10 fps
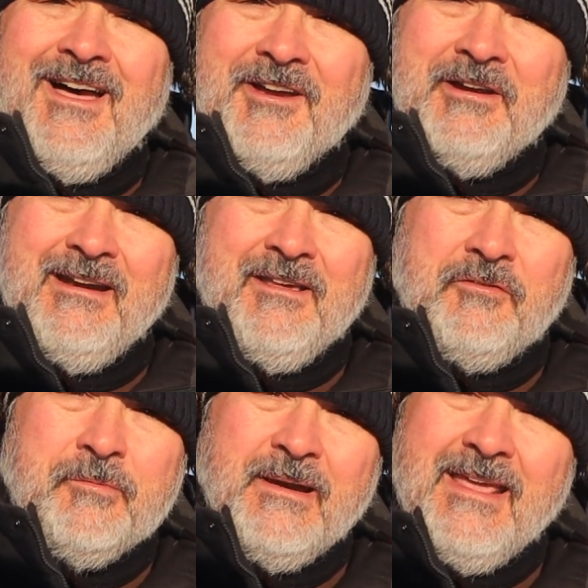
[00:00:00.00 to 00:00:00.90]
All right,
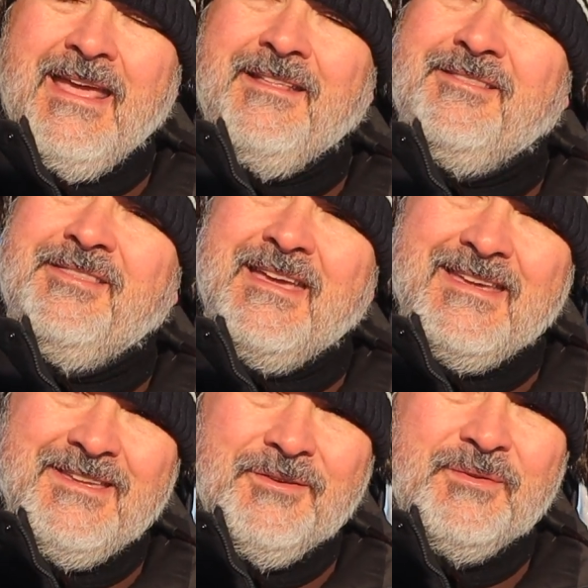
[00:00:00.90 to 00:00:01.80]
everybody. Hey,
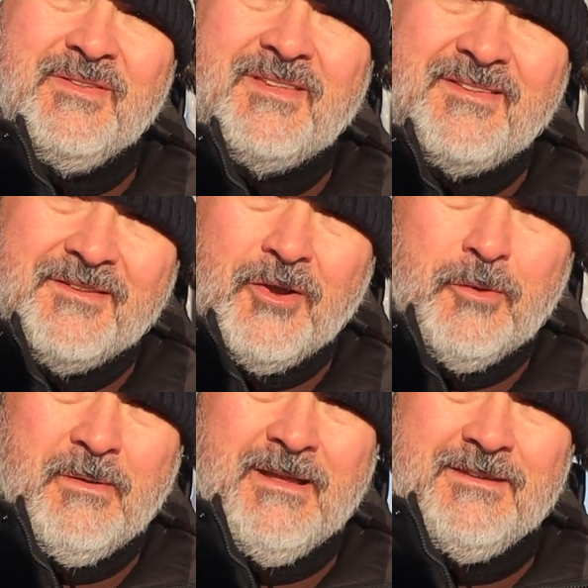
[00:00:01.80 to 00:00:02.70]
thank you
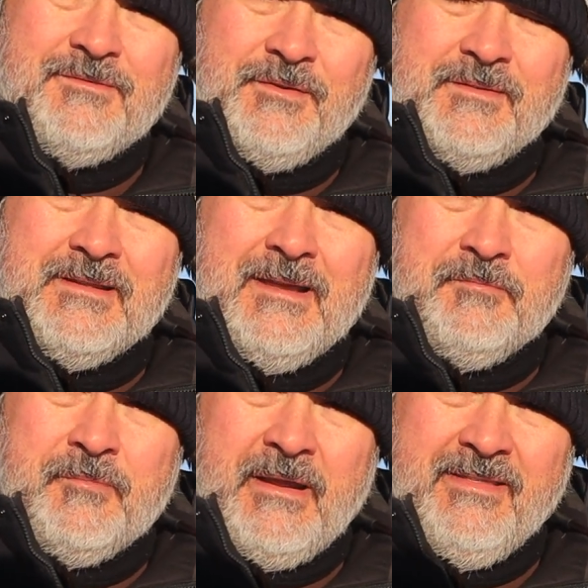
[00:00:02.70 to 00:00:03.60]
so much for
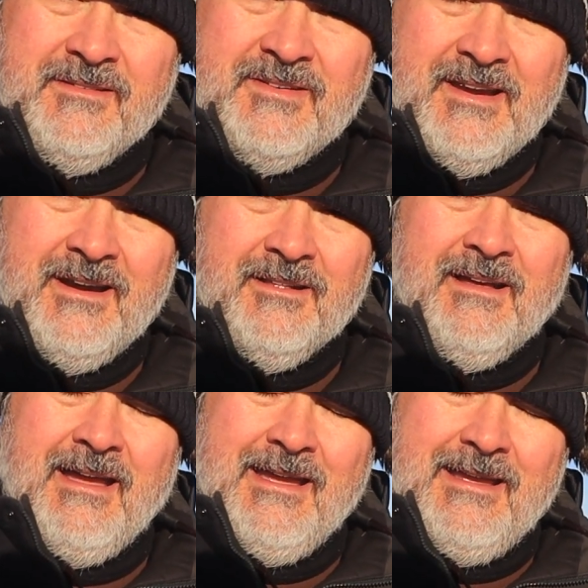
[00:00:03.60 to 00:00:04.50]
stopping by the channel.
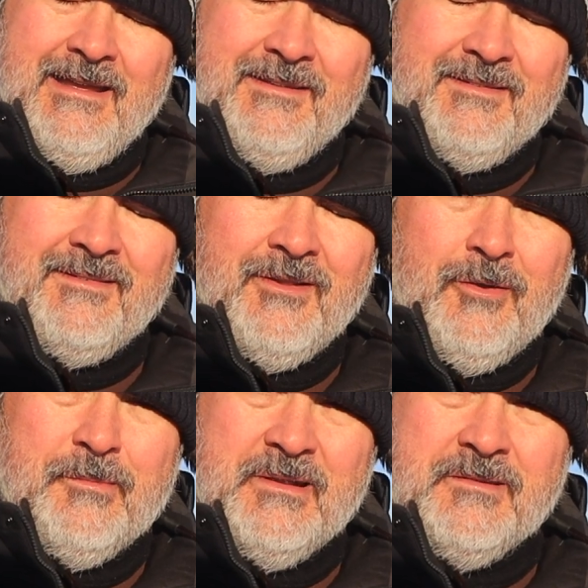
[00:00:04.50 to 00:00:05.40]
I
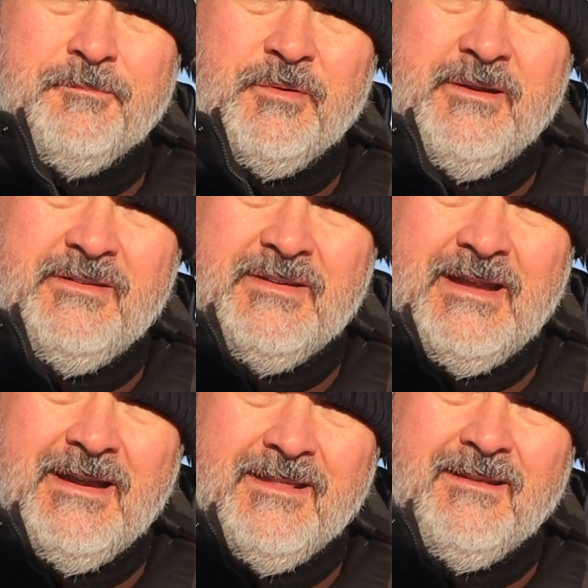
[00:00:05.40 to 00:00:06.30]
so much
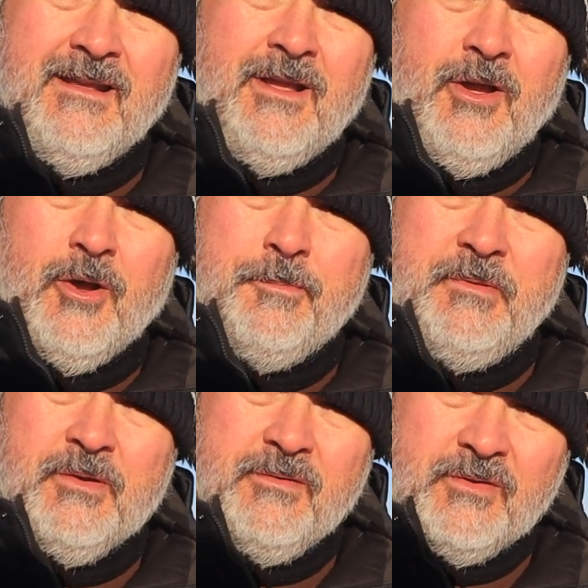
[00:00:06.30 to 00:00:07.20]
appreciate it.
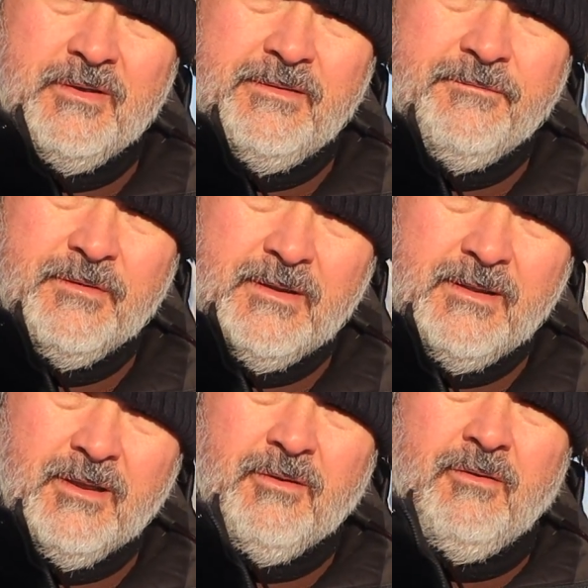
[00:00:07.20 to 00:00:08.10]
Hope you enjoyed the
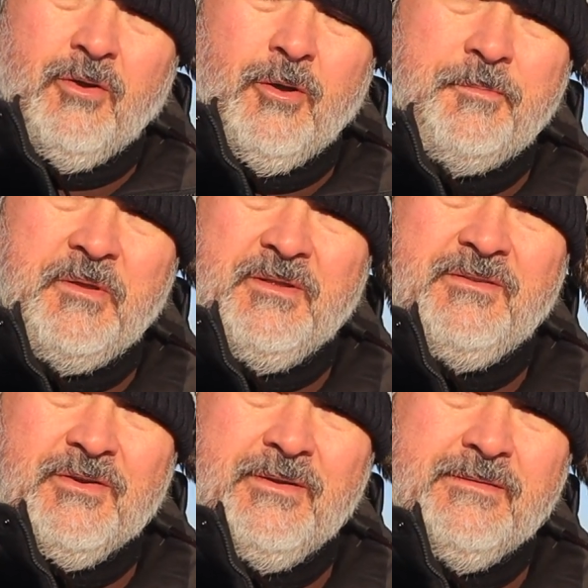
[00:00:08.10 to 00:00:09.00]
video. Hope you
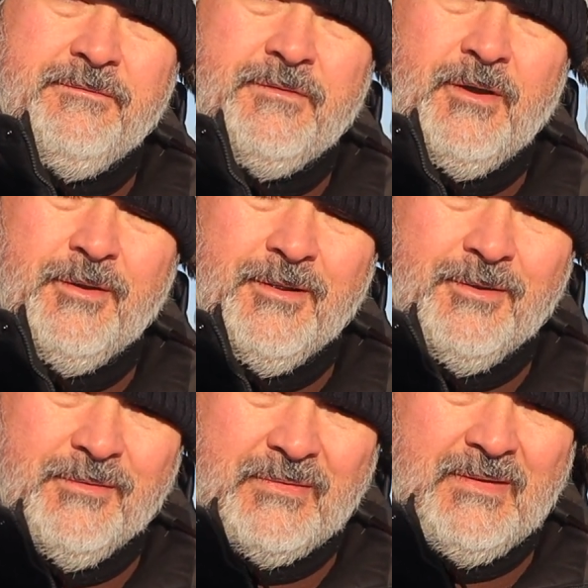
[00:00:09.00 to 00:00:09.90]
enjoyed the
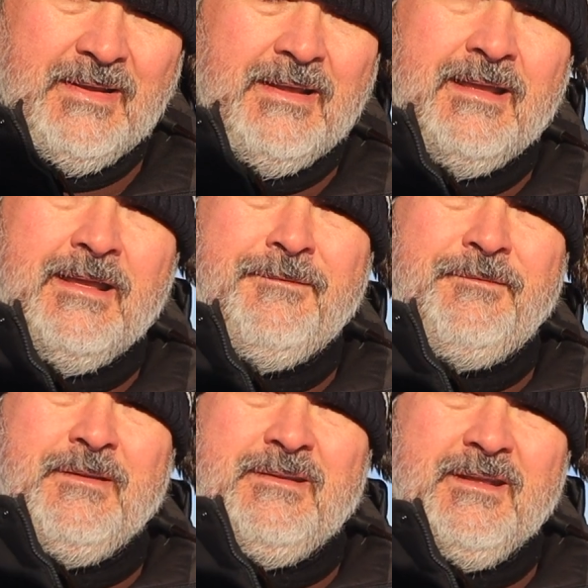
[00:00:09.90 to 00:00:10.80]
photos.
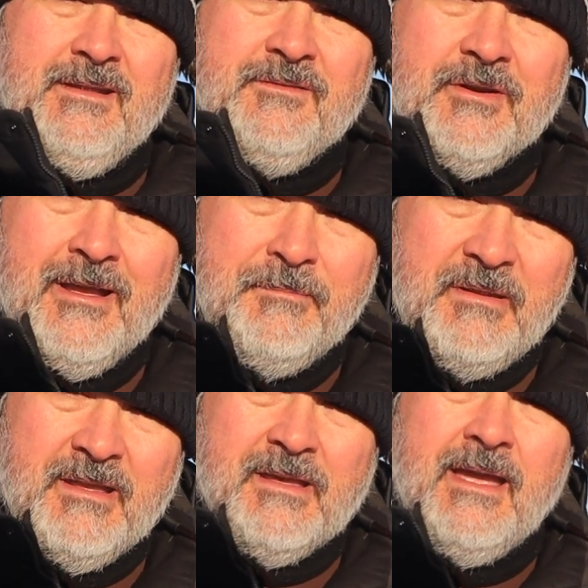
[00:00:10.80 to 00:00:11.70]
If you did, drop
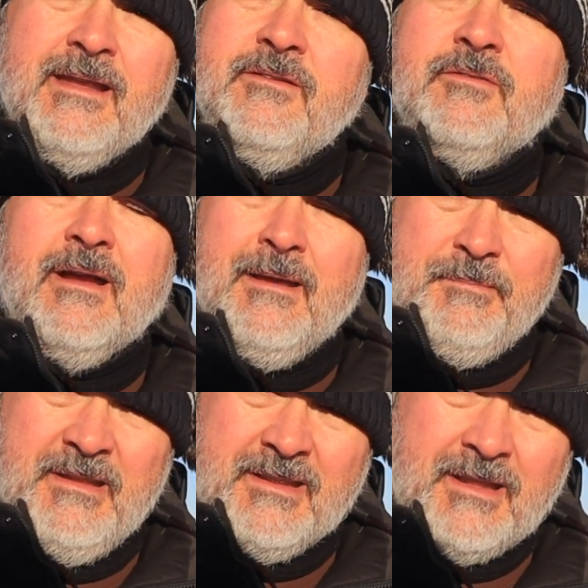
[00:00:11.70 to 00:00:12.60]
me a like, drop
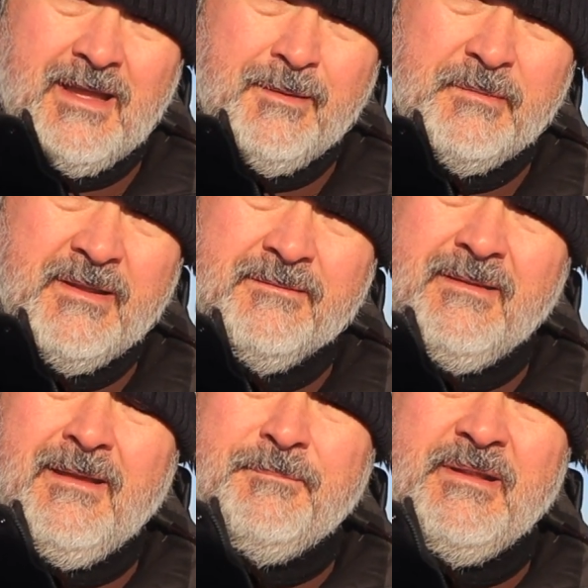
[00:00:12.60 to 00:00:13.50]
me a comment.
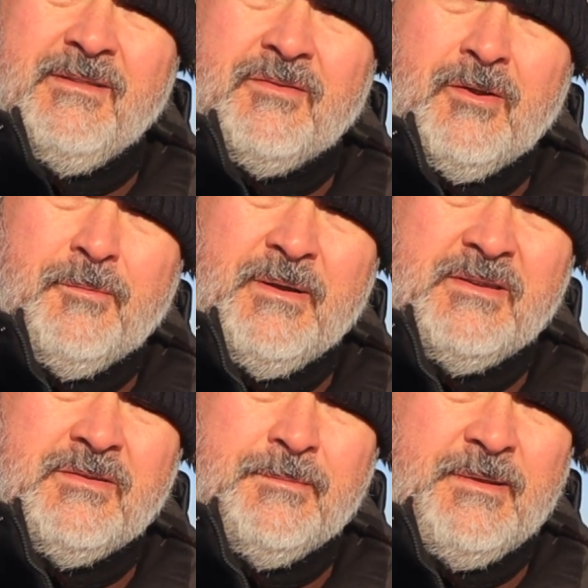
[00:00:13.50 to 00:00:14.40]
That means so
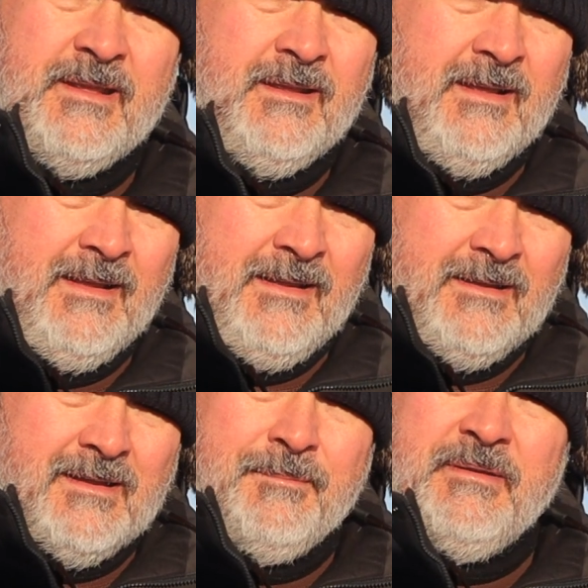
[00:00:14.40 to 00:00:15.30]
much to me.
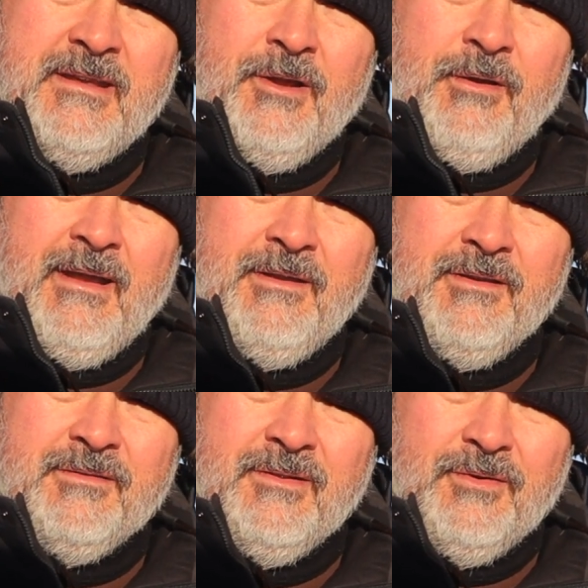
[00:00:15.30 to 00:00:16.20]
Let me know how
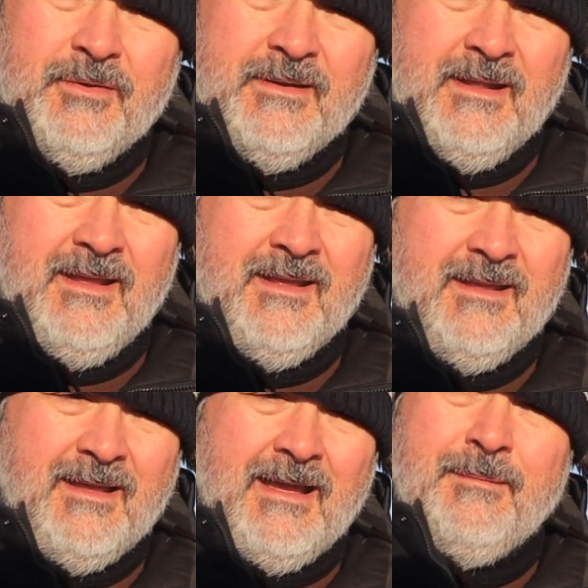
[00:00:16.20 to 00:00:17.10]
you're doing.
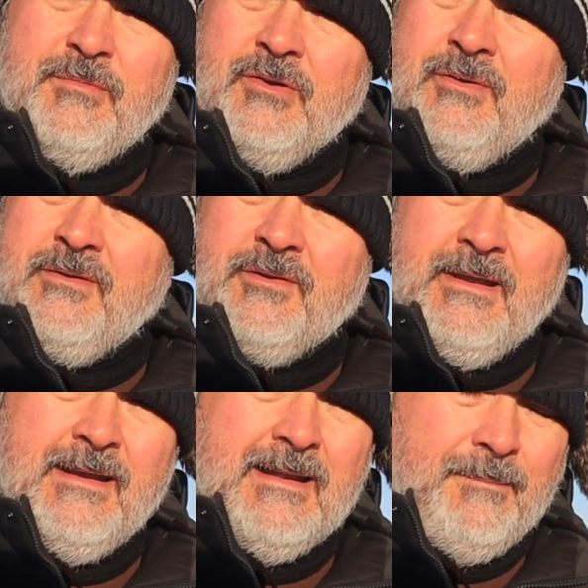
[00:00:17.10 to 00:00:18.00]
I'm doing
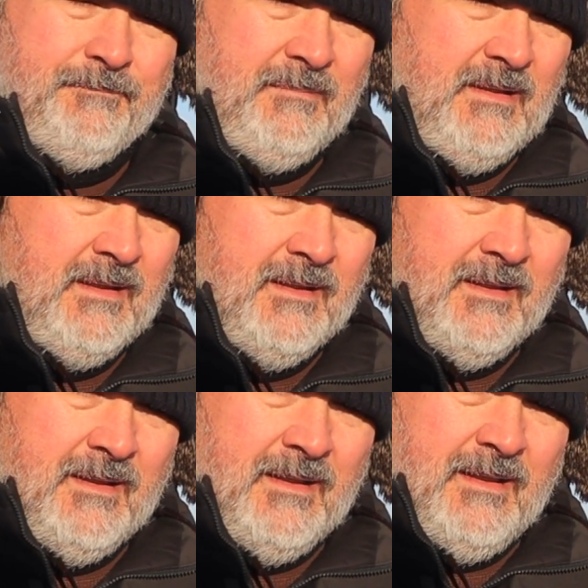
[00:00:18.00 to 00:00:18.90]
great. I'm
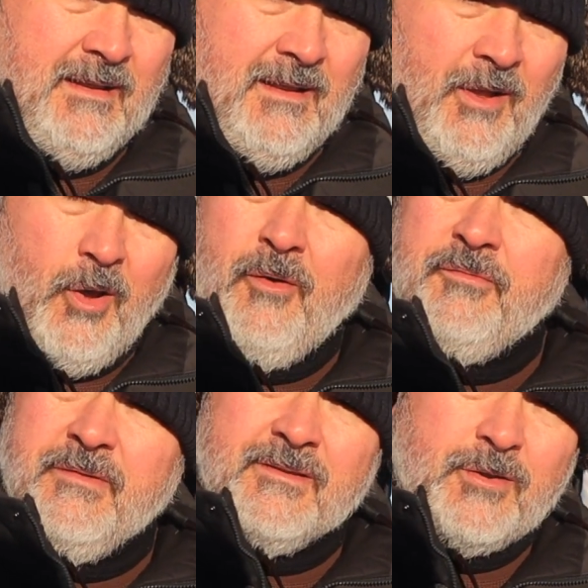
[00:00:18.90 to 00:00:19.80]

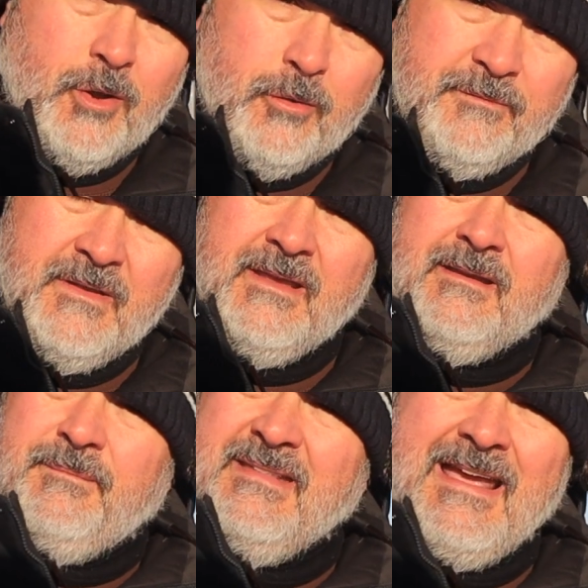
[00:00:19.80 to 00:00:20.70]
over the COVID,
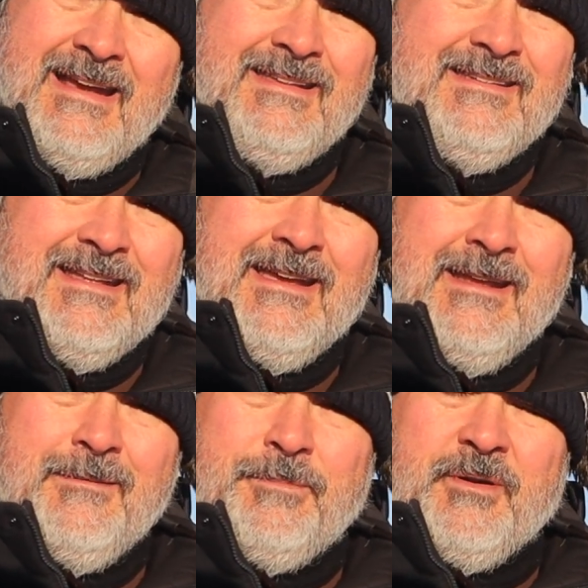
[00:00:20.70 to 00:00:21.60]

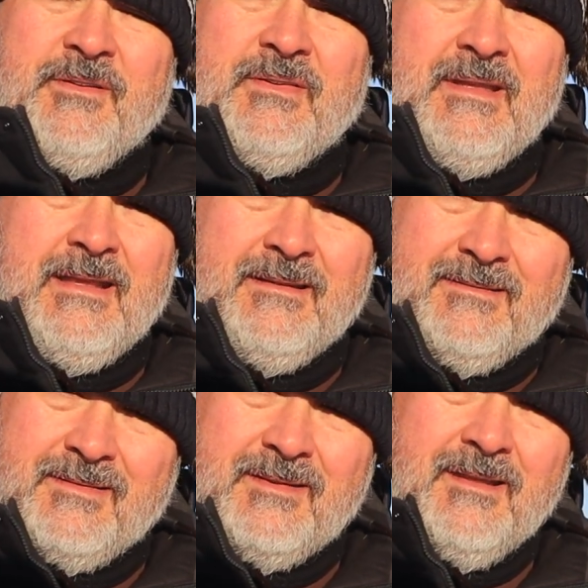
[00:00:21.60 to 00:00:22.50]

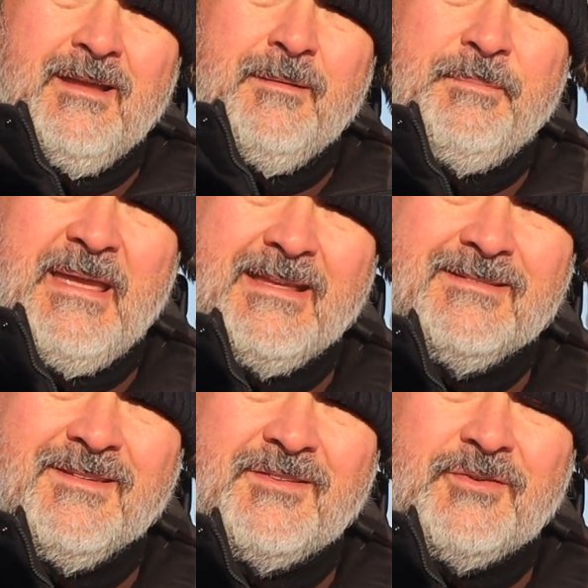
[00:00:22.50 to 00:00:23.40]
99% uh, back
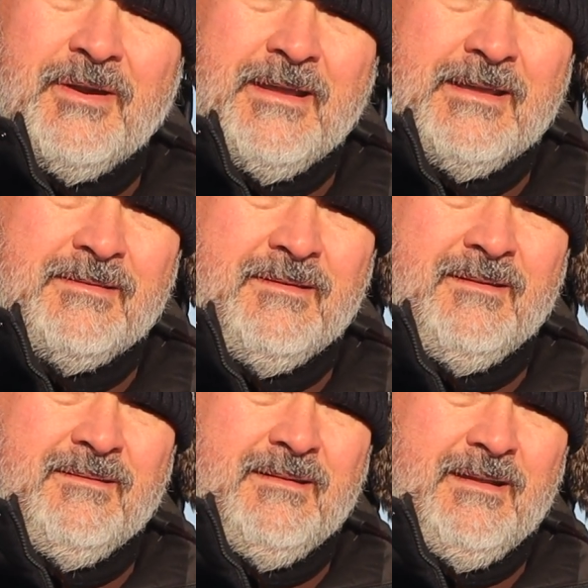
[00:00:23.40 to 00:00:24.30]
to strength
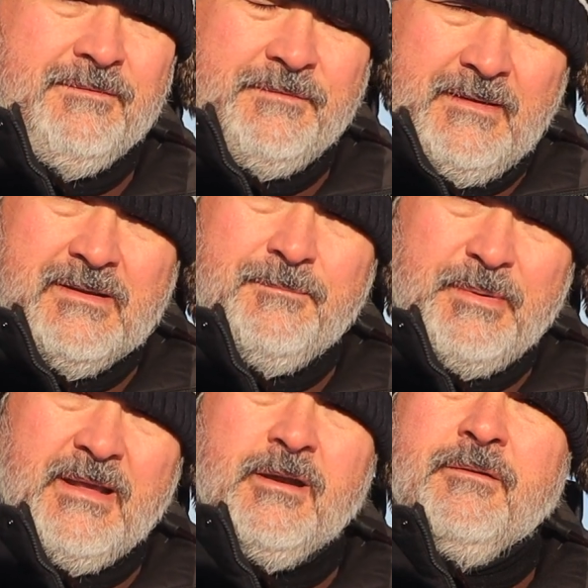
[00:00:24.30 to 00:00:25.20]
and uh, feeling
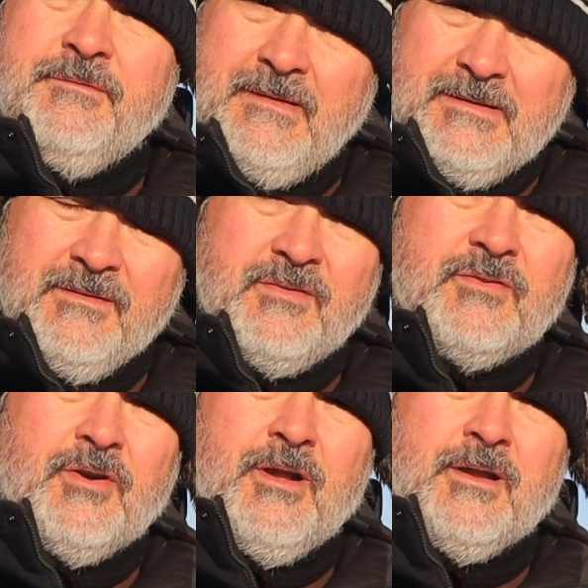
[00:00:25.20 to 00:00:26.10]
better, feeling
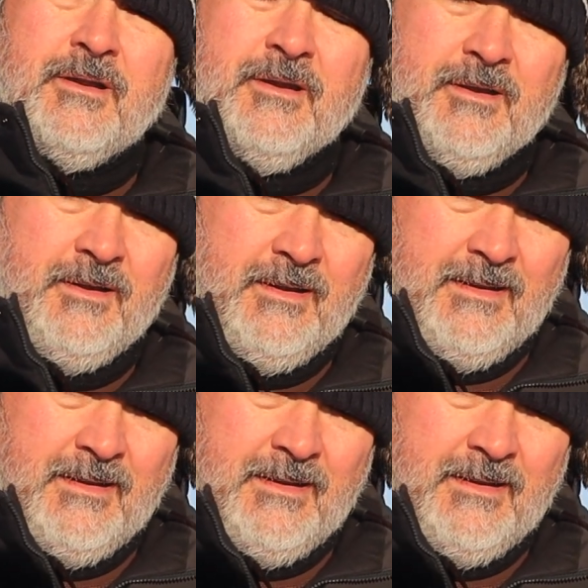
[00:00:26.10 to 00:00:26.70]
stronger.